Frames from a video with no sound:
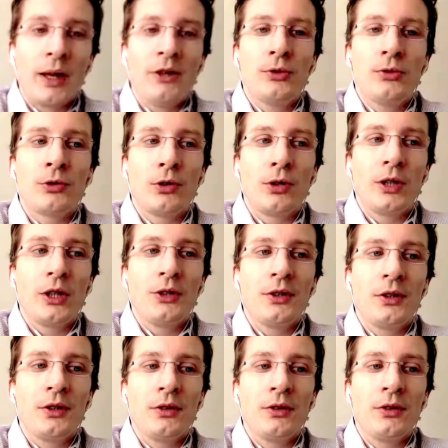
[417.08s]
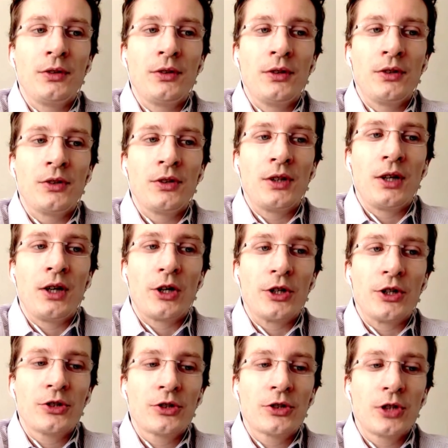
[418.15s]
to roll out this in a
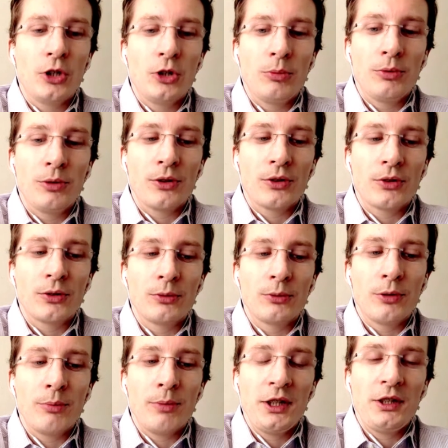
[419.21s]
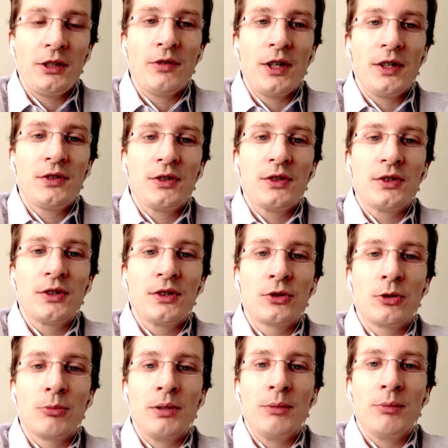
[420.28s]
large scope with with many devices, this
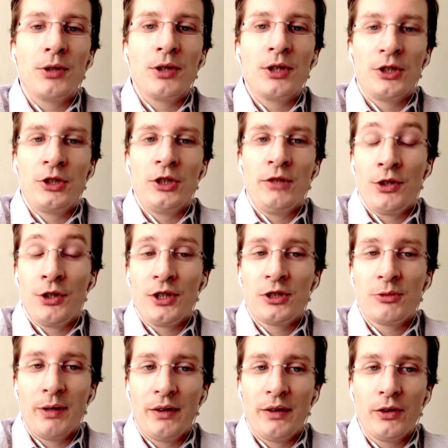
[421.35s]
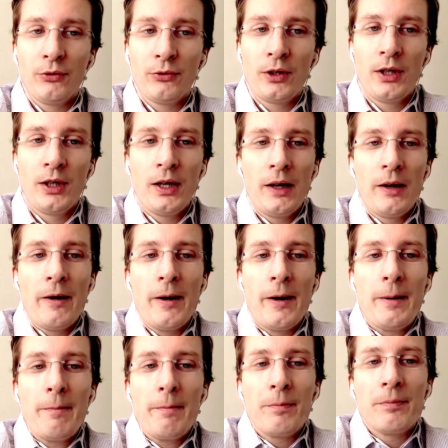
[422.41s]
could be potentially very expensive.
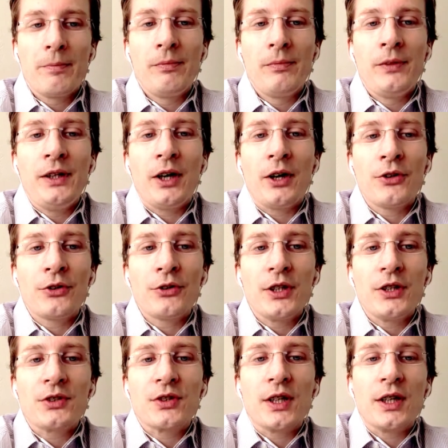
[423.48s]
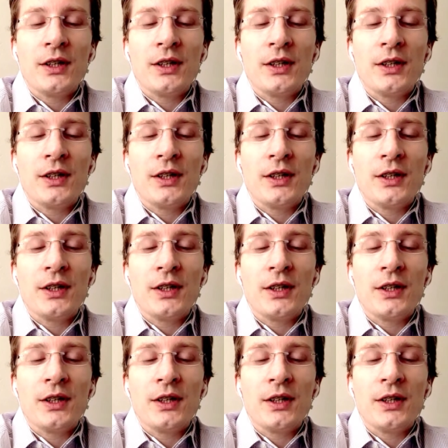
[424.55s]
The other reason